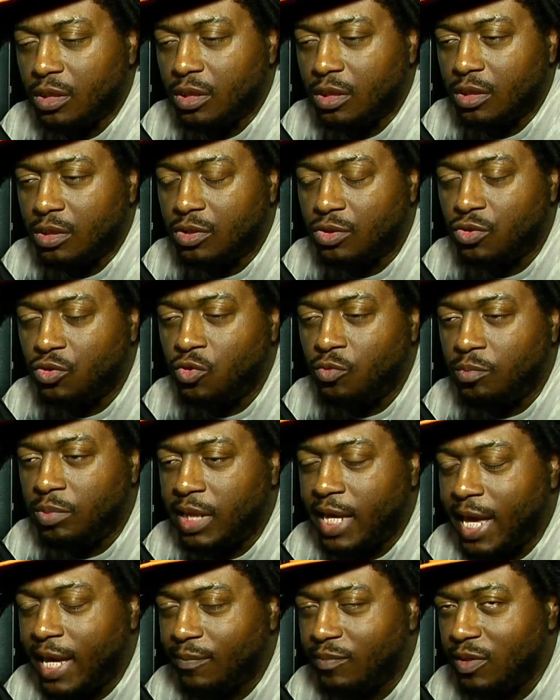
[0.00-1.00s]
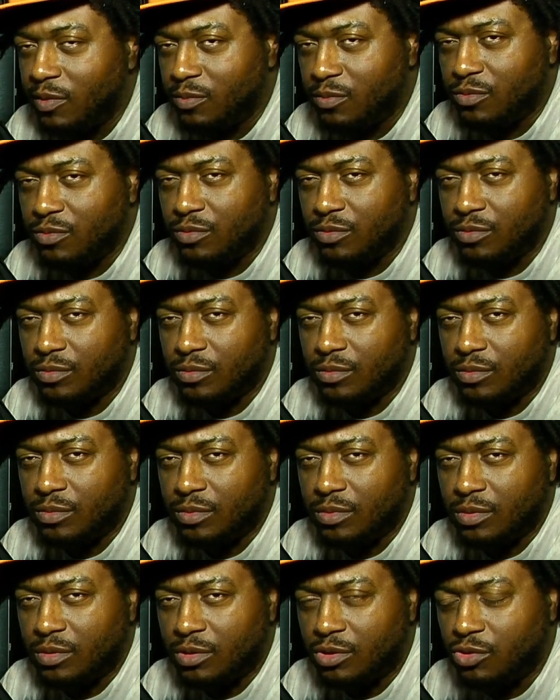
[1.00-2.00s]
2 black people,
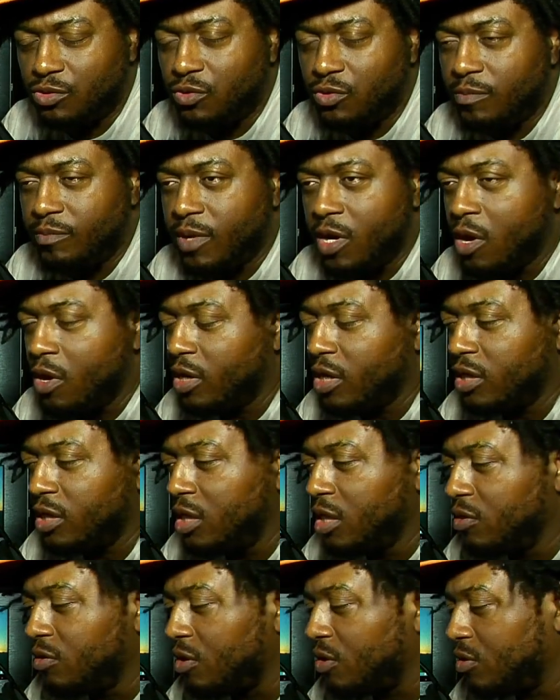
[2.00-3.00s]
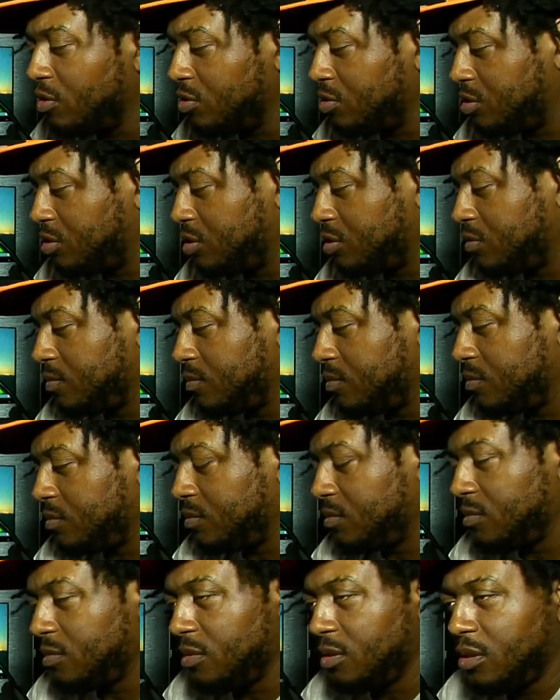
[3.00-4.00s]
2 American Negroes
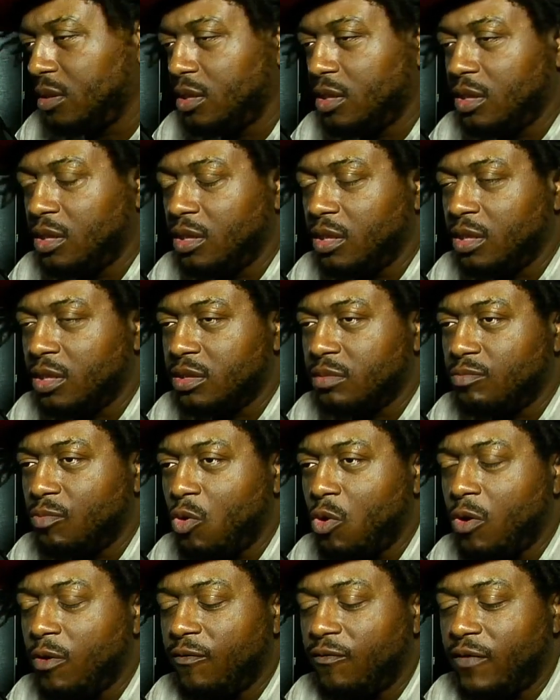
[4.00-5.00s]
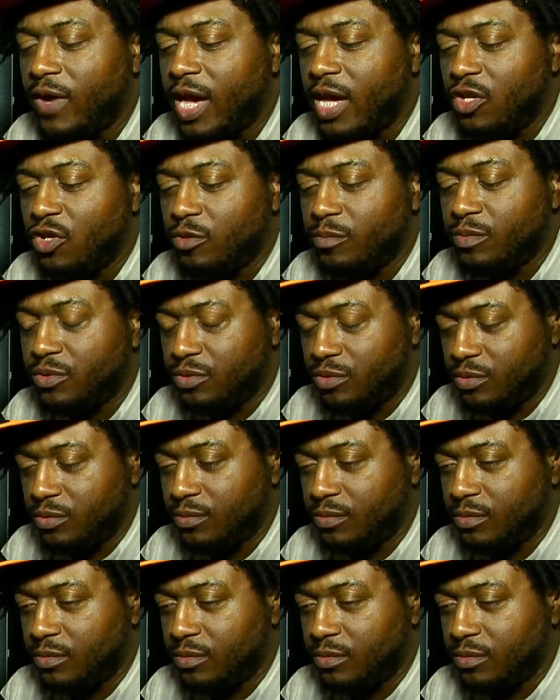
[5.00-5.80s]
is more valuable